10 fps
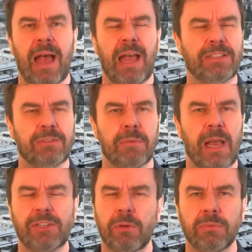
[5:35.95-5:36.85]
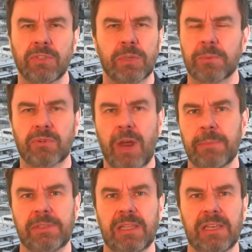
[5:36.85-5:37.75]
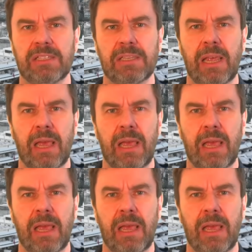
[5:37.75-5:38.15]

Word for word: I I don't subscribe to this.